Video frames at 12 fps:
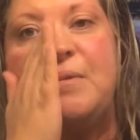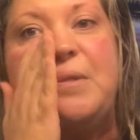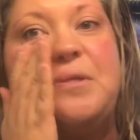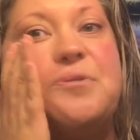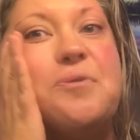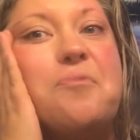
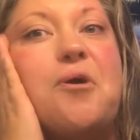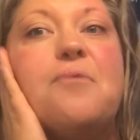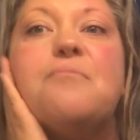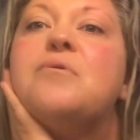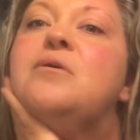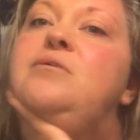cleansing
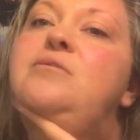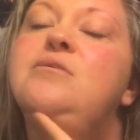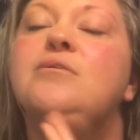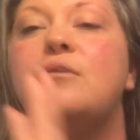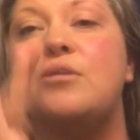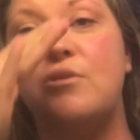balm,
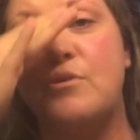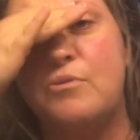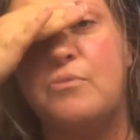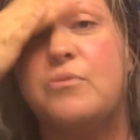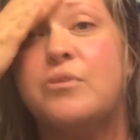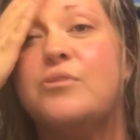
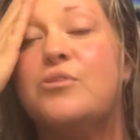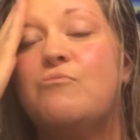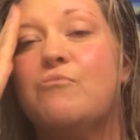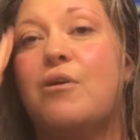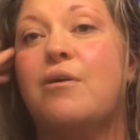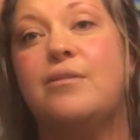you do
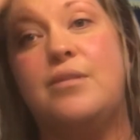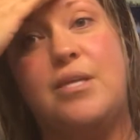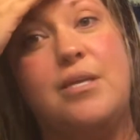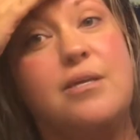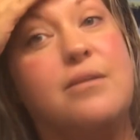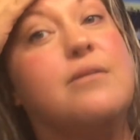not
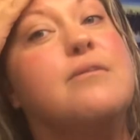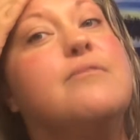need